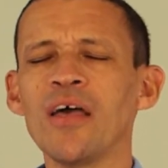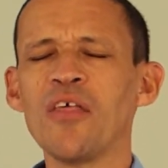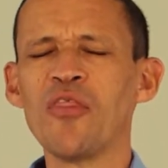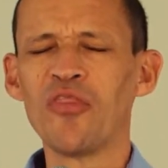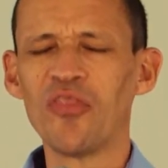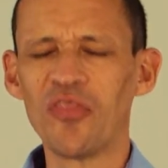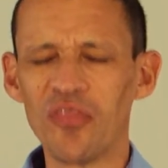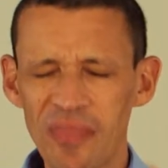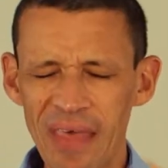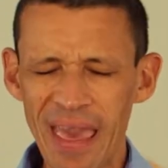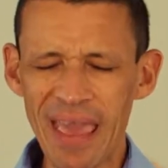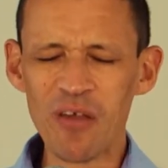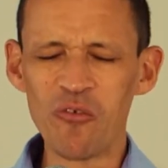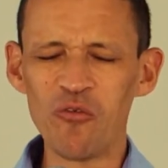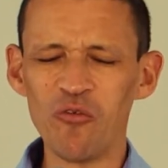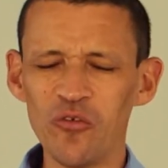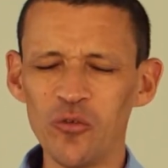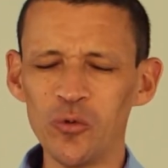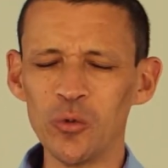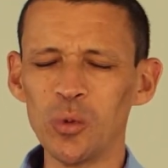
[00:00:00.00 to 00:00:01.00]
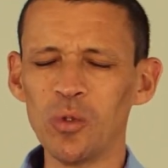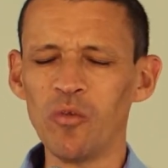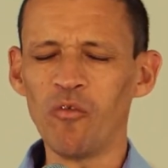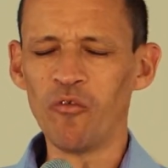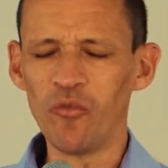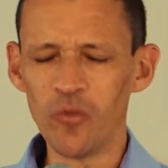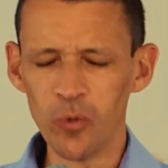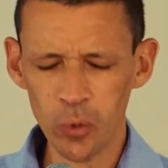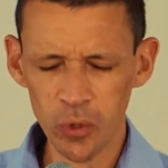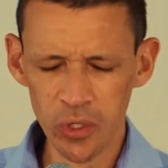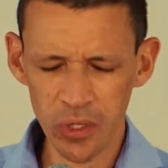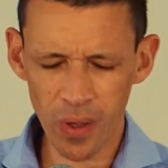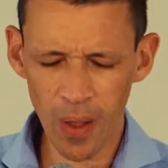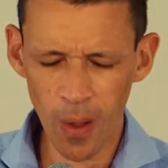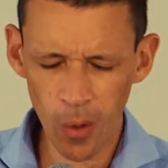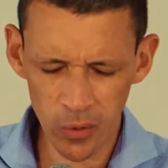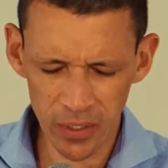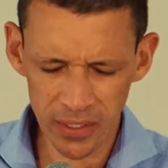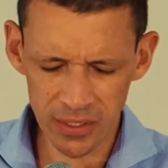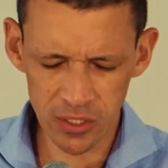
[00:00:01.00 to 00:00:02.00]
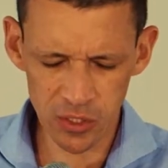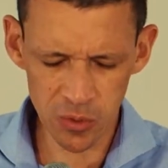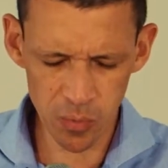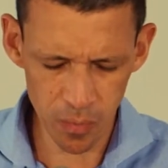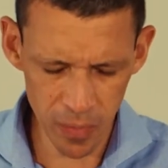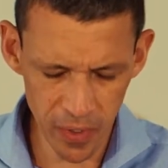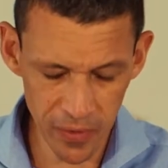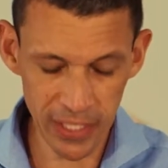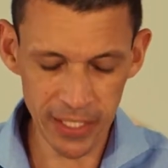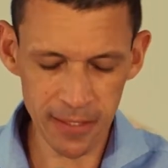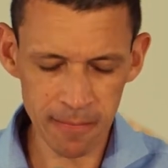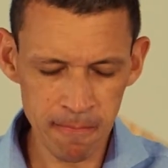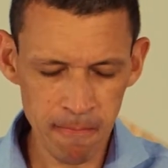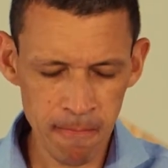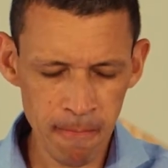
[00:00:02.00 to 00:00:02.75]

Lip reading: thankful for your Holy Spirit.